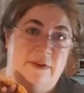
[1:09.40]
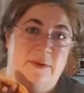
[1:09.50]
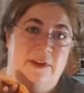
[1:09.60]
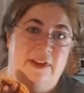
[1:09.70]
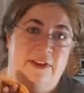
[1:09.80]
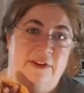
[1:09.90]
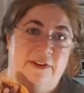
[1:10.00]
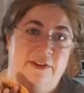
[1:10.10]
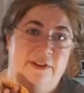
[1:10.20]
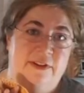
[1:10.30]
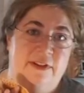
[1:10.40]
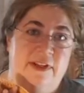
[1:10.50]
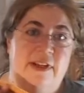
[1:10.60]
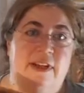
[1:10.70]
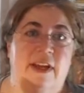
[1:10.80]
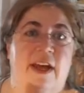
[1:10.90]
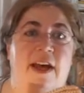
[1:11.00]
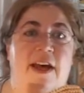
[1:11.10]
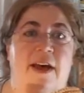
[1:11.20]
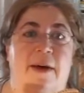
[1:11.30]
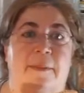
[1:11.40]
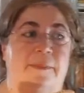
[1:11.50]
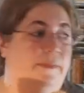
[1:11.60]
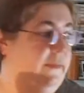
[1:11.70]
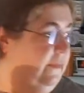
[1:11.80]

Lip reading: to the real color. I'll